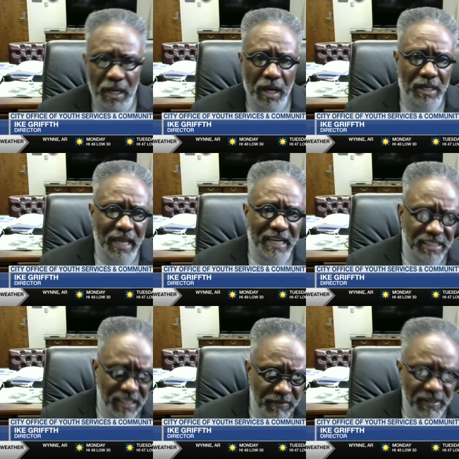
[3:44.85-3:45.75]
uh, like
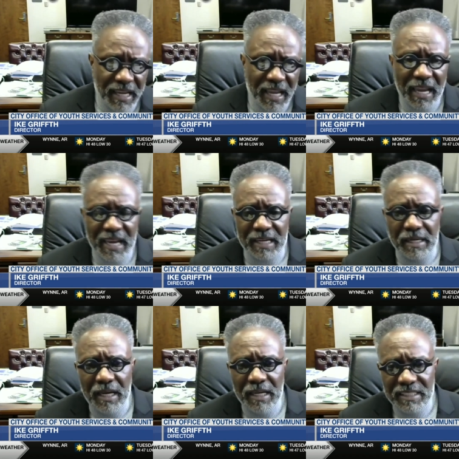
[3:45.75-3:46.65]
TVA and
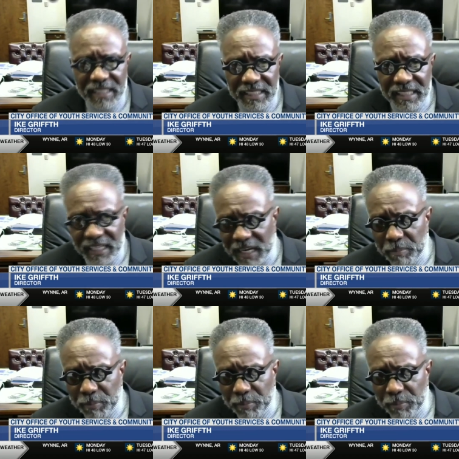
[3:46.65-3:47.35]
CTE